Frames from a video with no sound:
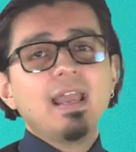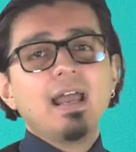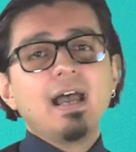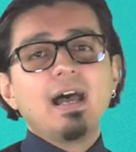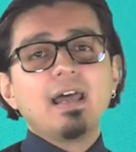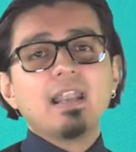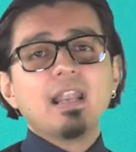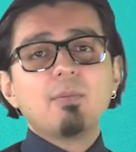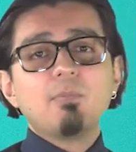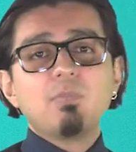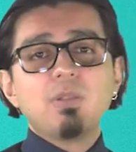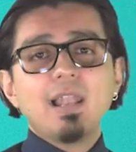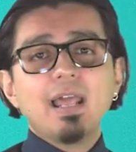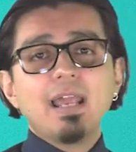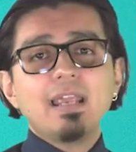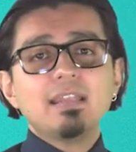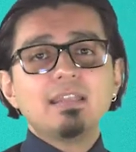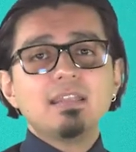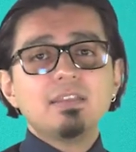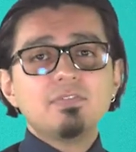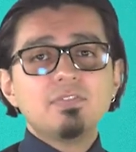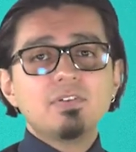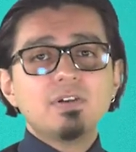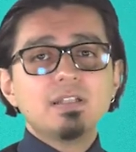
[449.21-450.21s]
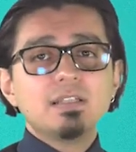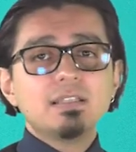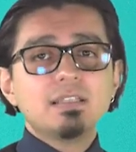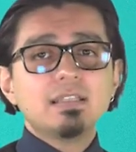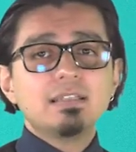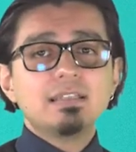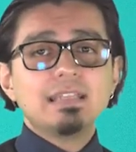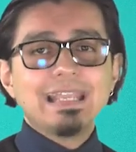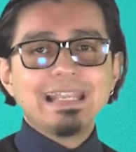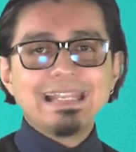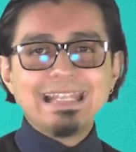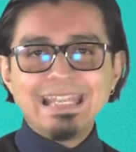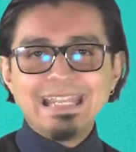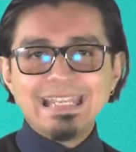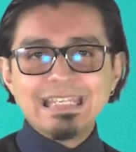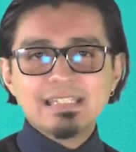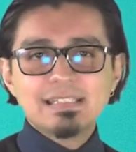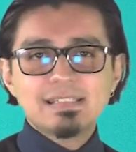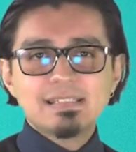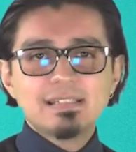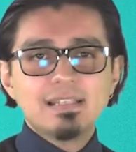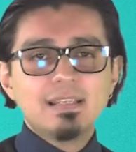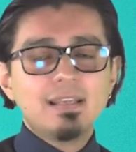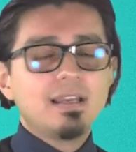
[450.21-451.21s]
and apply different
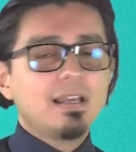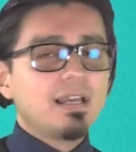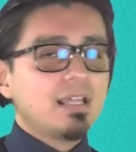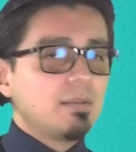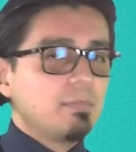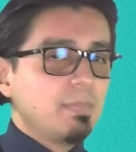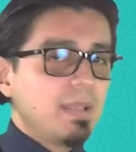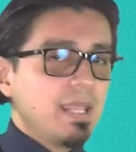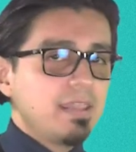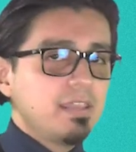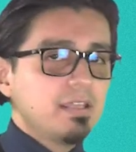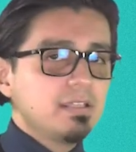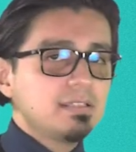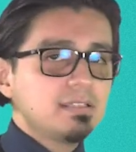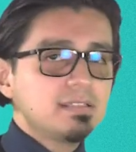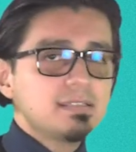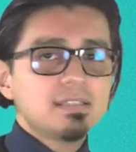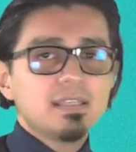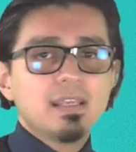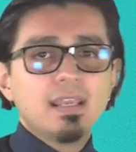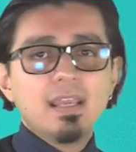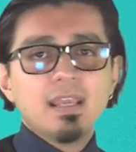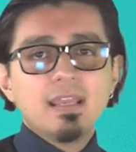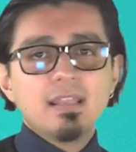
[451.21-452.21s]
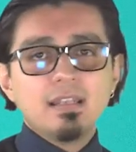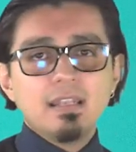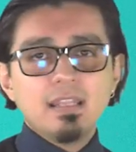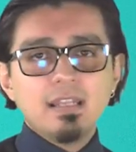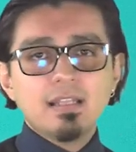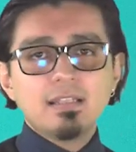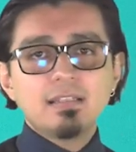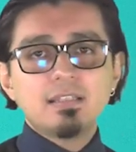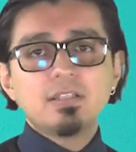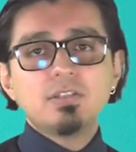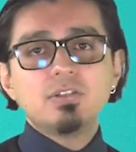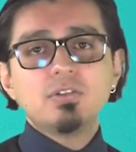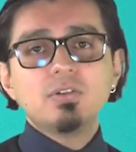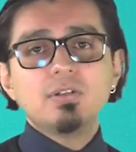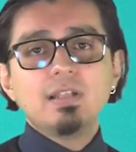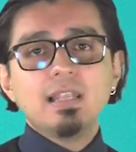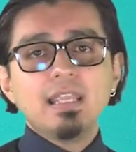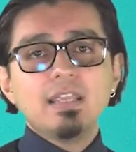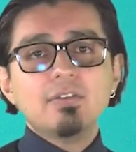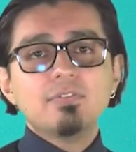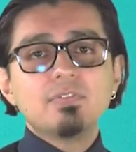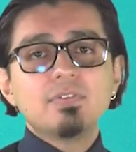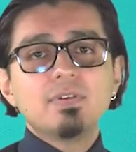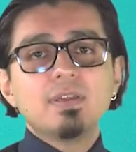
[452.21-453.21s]
techniques and methods needed to
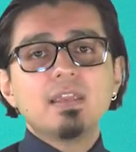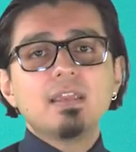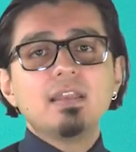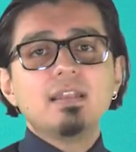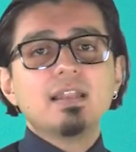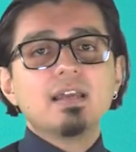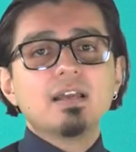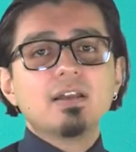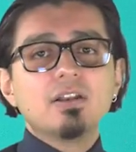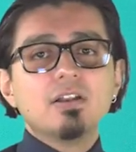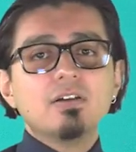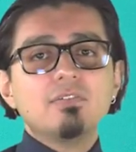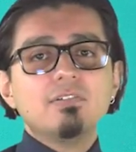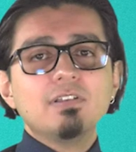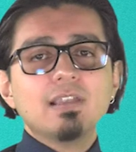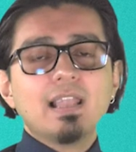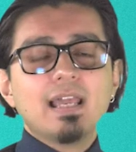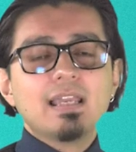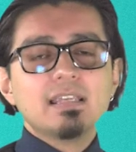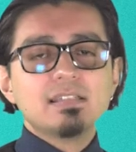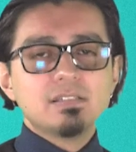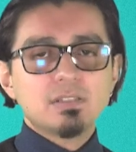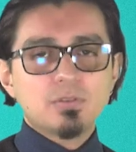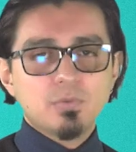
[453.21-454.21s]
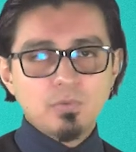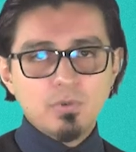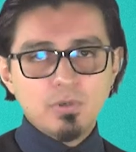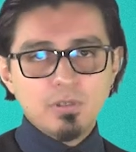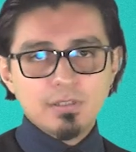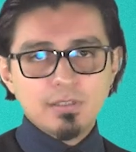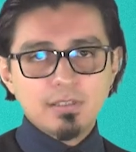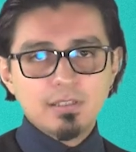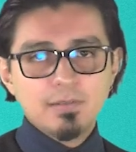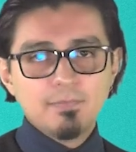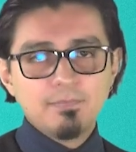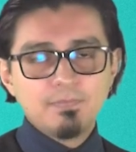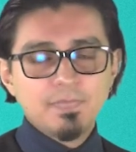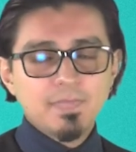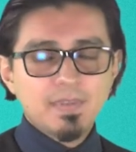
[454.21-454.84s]
live in a globalized world.